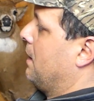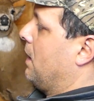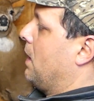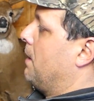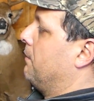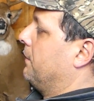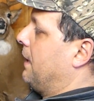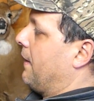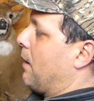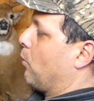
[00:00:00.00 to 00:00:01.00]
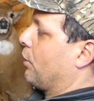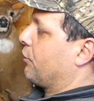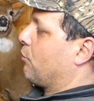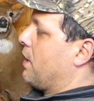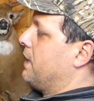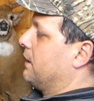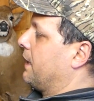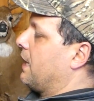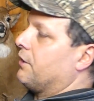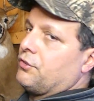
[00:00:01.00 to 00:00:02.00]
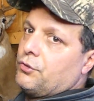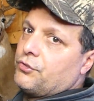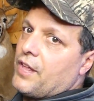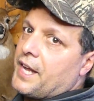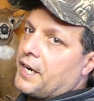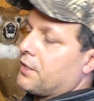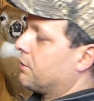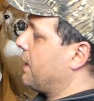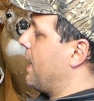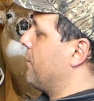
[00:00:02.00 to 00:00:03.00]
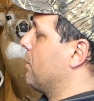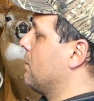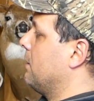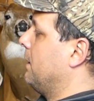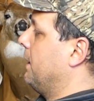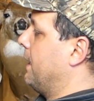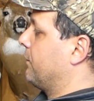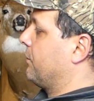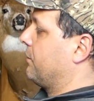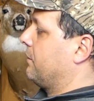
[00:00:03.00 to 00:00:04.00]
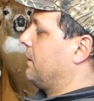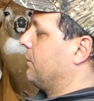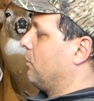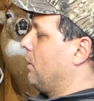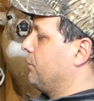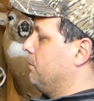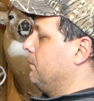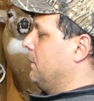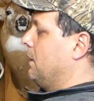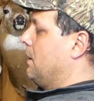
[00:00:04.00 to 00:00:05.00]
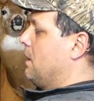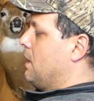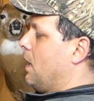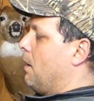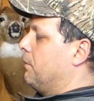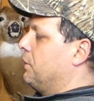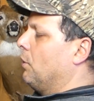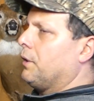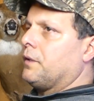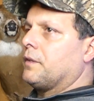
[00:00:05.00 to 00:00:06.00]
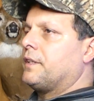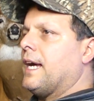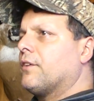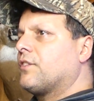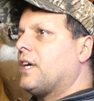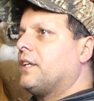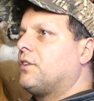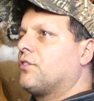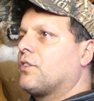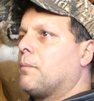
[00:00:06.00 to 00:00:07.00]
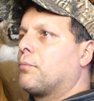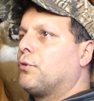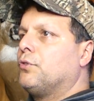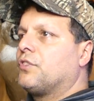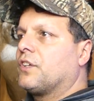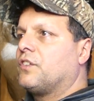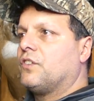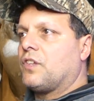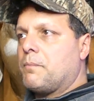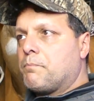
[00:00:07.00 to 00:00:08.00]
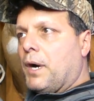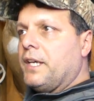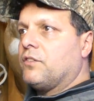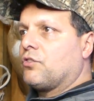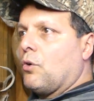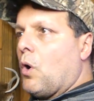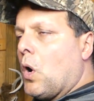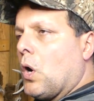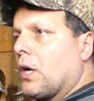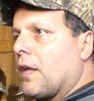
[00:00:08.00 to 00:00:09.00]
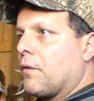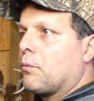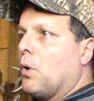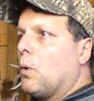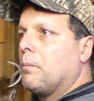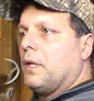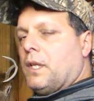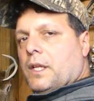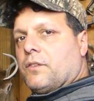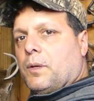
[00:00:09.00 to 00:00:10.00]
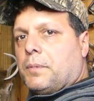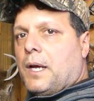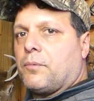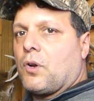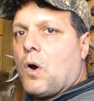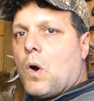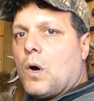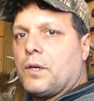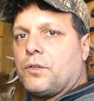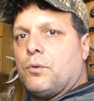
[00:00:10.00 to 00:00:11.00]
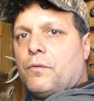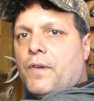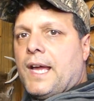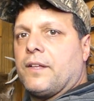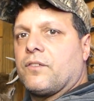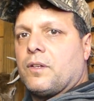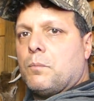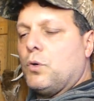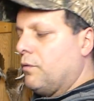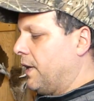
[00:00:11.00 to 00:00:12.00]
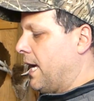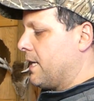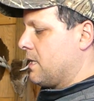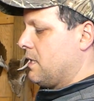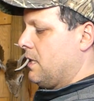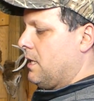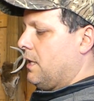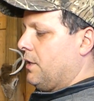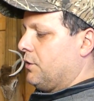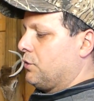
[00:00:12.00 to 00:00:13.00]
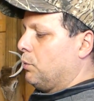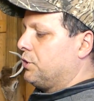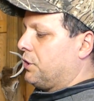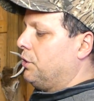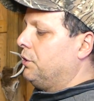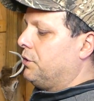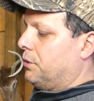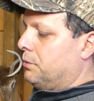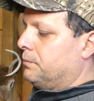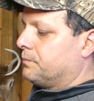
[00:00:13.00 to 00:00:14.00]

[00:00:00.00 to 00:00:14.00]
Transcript: Now that works great. A lot of guys use that on their tether, and that's awesome. The downside to some Prusiks is they bite so hard on the rope. Sometimes they're hard to advance and move again. So what you could do,